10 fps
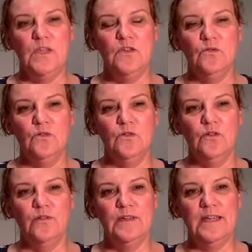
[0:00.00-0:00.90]

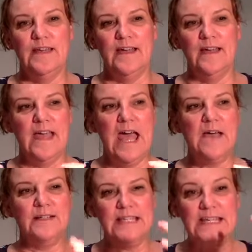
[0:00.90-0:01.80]
your
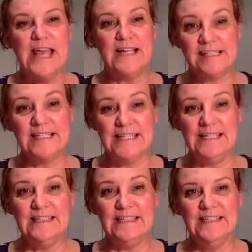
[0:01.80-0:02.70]

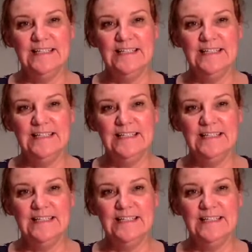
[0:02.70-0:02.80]
tenacity.